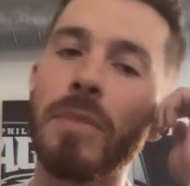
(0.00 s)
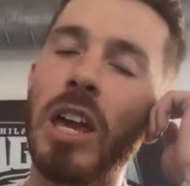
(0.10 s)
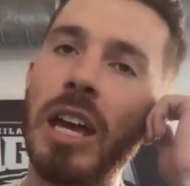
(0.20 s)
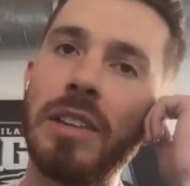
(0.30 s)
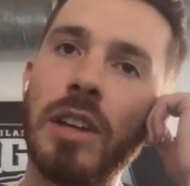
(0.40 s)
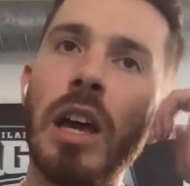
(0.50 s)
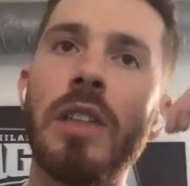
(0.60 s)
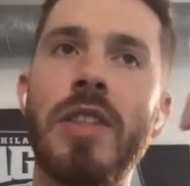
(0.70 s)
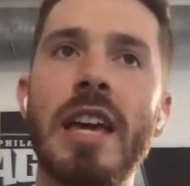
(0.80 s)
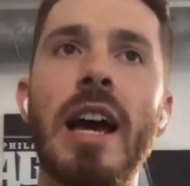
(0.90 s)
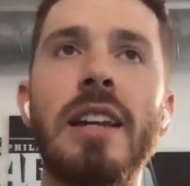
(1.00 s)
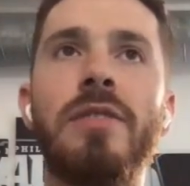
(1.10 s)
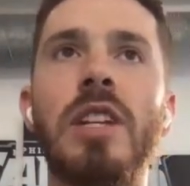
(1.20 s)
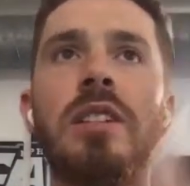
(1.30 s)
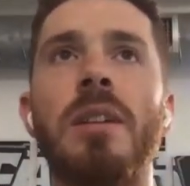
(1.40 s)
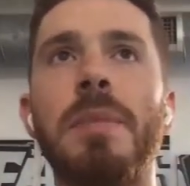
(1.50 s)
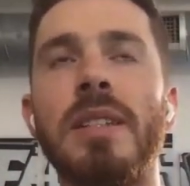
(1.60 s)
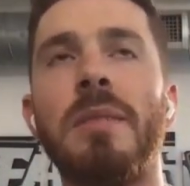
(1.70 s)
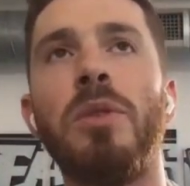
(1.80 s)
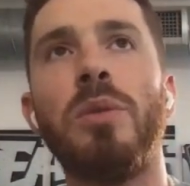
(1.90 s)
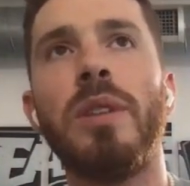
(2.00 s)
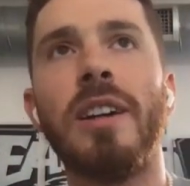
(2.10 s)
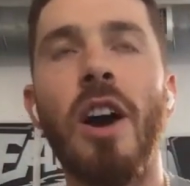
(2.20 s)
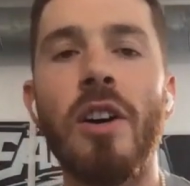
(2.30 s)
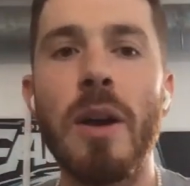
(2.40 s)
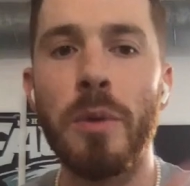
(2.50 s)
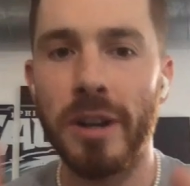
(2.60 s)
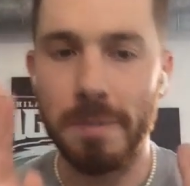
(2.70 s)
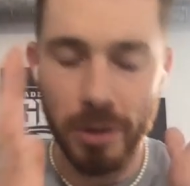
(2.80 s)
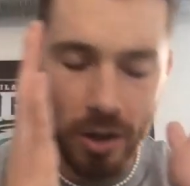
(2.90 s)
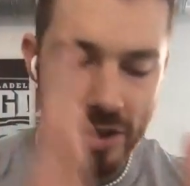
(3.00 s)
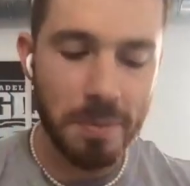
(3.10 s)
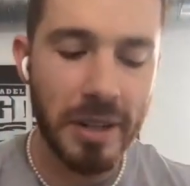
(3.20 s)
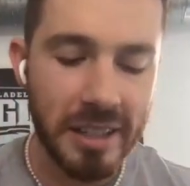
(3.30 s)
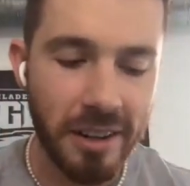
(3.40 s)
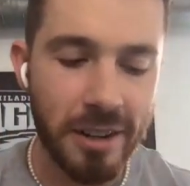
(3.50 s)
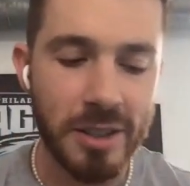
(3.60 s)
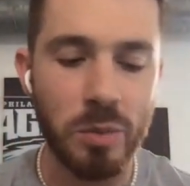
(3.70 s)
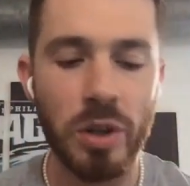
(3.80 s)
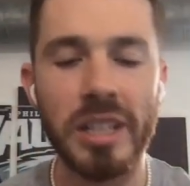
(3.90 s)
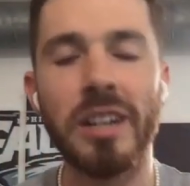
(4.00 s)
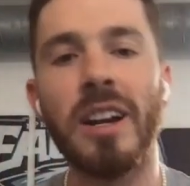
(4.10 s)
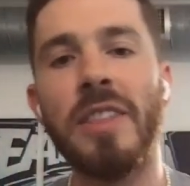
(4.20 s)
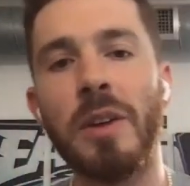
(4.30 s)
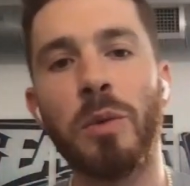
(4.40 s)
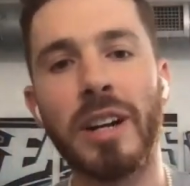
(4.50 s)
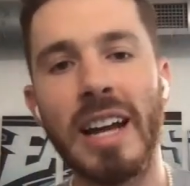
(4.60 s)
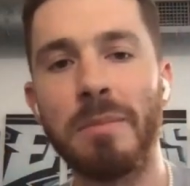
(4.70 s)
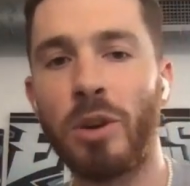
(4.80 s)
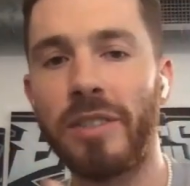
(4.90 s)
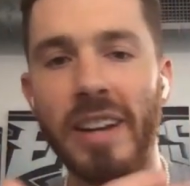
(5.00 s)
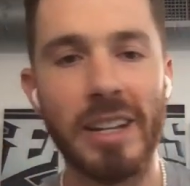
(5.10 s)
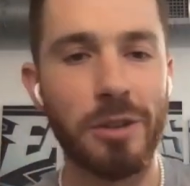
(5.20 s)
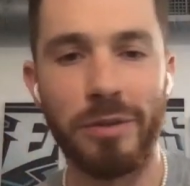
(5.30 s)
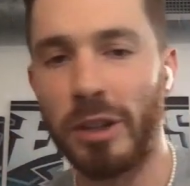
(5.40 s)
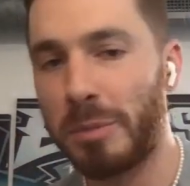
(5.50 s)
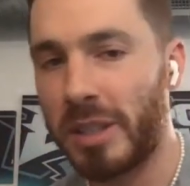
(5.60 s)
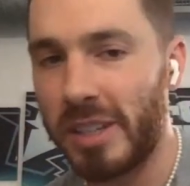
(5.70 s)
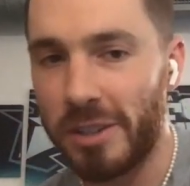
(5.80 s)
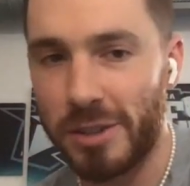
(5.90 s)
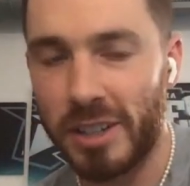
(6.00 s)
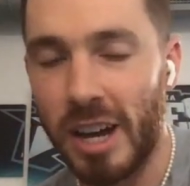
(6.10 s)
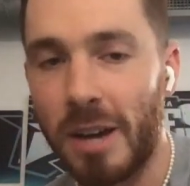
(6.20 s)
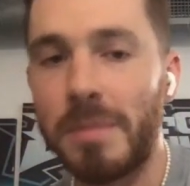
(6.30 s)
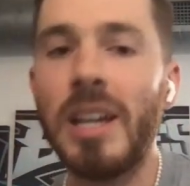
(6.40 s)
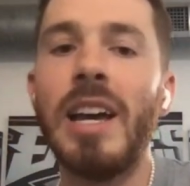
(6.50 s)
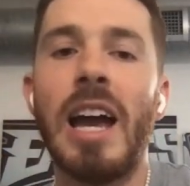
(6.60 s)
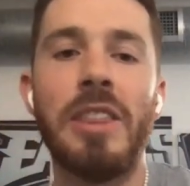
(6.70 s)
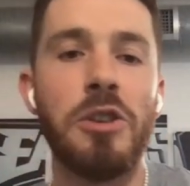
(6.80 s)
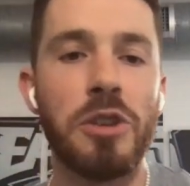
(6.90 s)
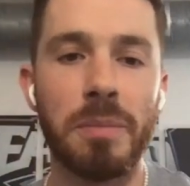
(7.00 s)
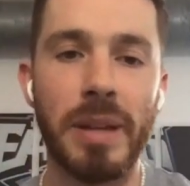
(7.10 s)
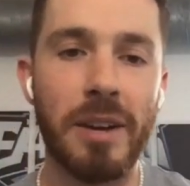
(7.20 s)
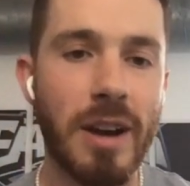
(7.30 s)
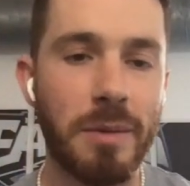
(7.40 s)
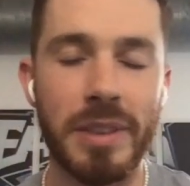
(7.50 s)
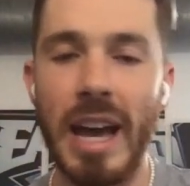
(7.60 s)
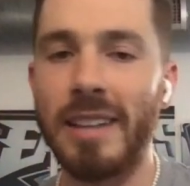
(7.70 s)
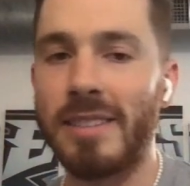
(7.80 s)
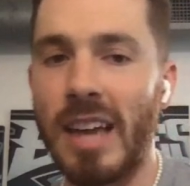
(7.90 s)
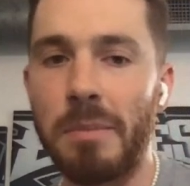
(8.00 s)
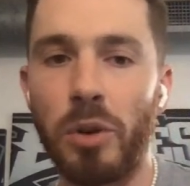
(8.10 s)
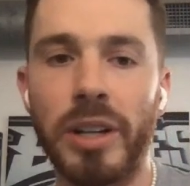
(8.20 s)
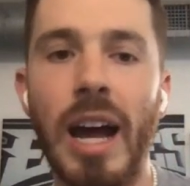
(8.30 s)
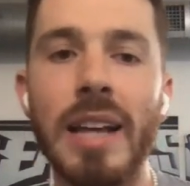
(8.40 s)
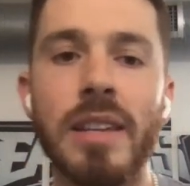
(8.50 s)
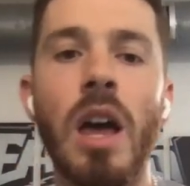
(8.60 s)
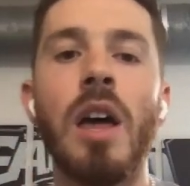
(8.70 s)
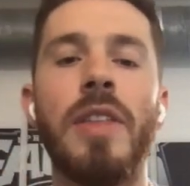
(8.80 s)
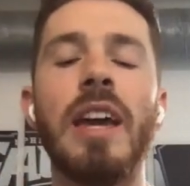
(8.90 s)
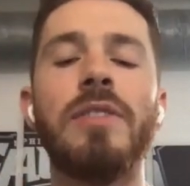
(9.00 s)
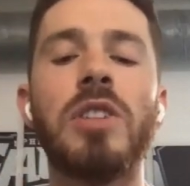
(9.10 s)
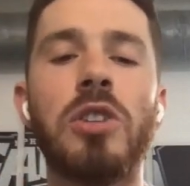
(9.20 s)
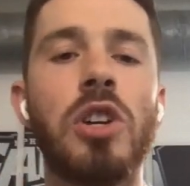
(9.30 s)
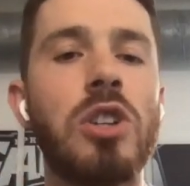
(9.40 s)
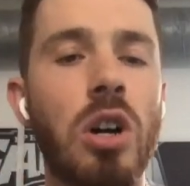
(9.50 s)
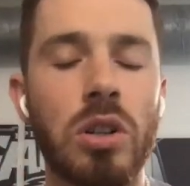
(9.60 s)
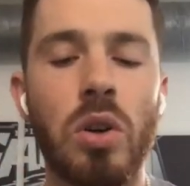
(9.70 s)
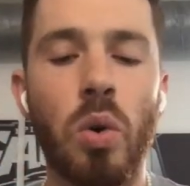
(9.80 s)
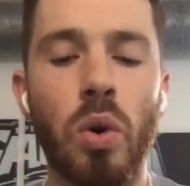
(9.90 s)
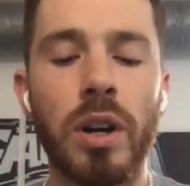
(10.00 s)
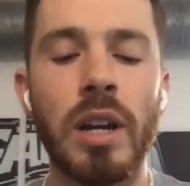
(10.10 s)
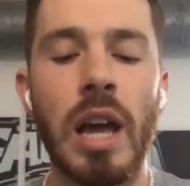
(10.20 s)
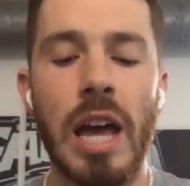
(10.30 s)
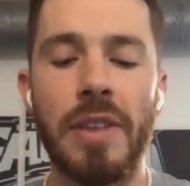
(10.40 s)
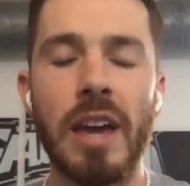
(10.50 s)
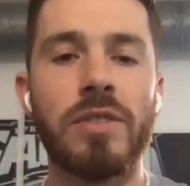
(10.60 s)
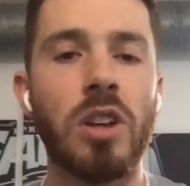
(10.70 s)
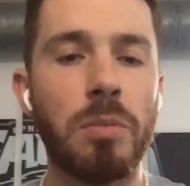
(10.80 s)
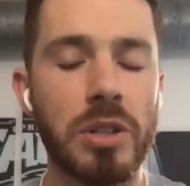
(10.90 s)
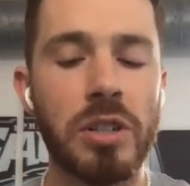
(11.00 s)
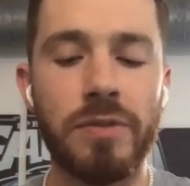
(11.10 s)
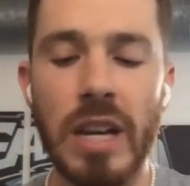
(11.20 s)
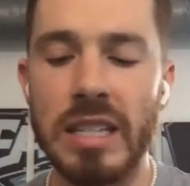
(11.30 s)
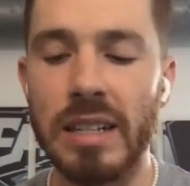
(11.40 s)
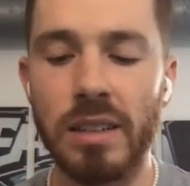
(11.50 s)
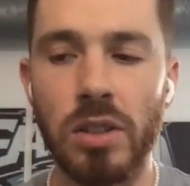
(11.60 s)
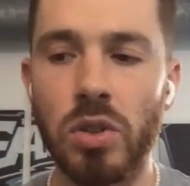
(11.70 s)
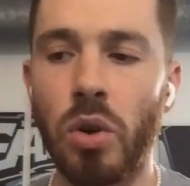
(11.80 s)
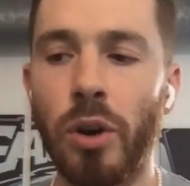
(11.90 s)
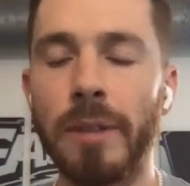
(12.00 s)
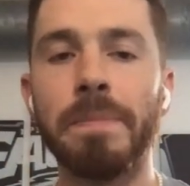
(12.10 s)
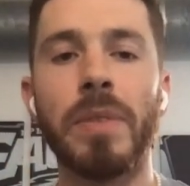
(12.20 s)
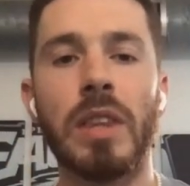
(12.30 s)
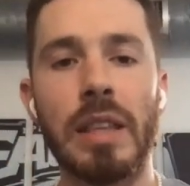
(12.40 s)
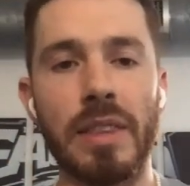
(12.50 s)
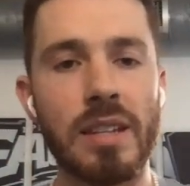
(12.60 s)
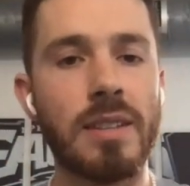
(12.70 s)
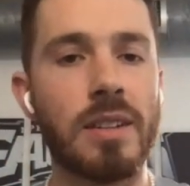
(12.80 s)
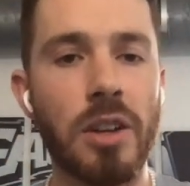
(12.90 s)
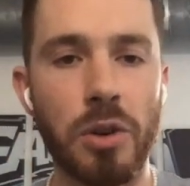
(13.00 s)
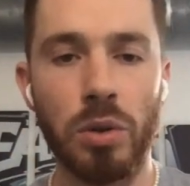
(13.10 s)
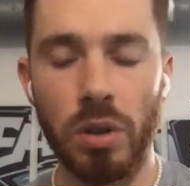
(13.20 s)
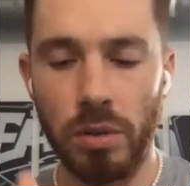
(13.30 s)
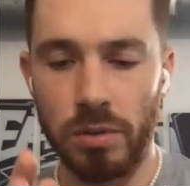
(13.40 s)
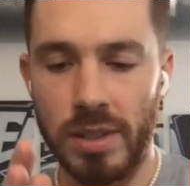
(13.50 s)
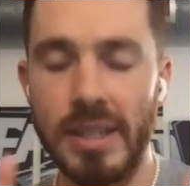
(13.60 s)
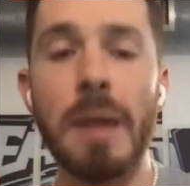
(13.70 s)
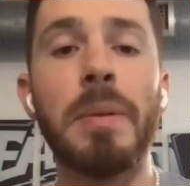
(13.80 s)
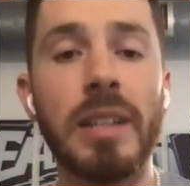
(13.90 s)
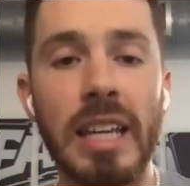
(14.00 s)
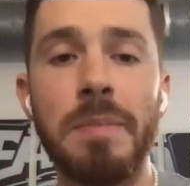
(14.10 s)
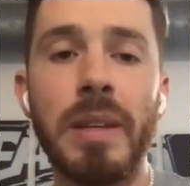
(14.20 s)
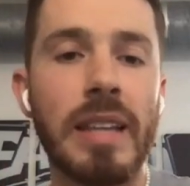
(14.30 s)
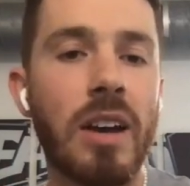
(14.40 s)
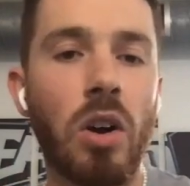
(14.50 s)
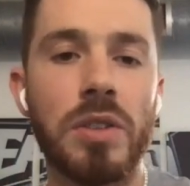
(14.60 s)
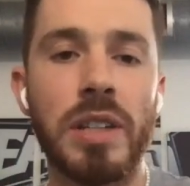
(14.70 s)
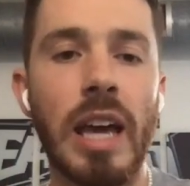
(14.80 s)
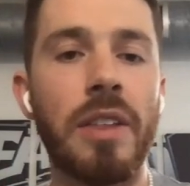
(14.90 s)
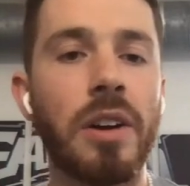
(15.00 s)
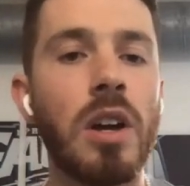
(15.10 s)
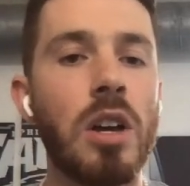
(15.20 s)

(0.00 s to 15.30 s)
And they kind of did something similar. We're like, all right, we're going to put all this money into Hurts in 1 year, and then we're going to have more financial freedom in the years to come. And then you can play around with that and sign more guys. They have such a young core, and they have so much invested in this core that this is another step in keeping that all together.